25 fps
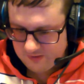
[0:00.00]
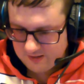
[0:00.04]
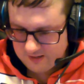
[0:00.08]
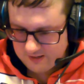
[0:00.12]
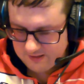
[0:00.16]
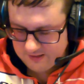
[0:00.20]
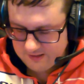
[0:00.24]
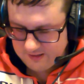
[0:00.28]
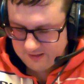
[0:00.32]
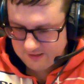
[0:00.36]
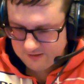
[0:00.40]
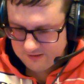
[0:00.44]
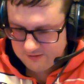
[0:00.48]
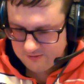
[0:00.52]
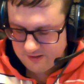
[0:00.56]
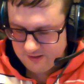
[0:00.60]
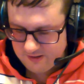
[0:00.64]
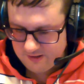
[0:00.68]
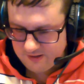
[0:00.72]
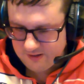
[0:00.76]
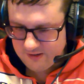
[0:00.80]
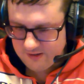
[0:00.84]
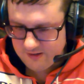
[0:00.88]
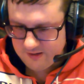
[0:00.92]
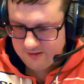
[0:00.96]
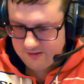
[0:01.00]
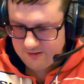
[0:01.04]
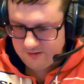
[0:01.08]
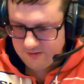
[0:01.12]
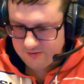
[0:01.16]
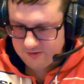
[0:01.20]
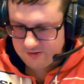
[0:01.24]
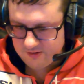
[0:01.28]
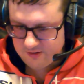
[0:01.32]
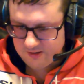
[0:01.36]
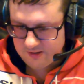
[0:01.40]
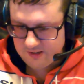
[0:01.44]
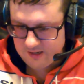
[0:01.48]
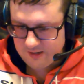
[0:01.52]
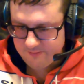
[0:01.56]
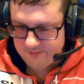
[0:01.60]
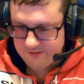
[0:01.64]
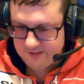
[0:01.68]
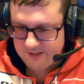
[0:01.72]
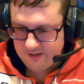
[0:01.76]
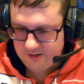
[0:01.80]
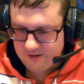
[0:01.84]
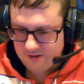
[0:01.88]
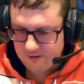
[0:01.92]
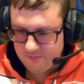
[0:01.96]
that's quite good. You also got
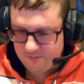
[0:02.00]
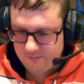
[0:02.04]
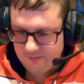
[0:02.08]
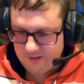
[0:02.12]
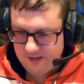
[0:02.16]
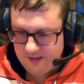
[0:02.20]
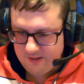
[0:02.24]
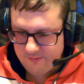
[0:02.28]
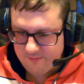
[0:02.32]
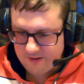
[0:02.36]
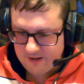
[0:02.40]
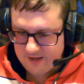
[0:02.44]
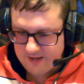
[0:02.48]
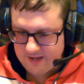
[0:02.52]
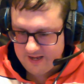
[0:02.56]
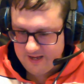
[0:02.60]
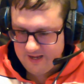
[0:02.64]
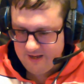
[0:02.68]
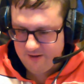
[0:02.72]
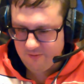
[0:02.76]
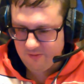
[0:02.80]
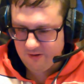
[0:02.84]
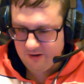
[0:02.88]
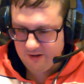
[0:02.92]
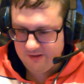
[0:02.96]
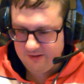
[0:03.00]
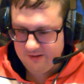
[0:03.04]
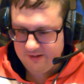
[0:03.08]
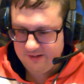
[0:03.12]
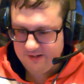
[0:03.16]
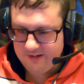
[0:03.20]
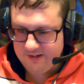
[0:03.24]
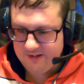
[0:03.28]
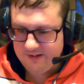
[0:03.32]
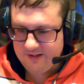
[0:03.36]
Take On Me by A1.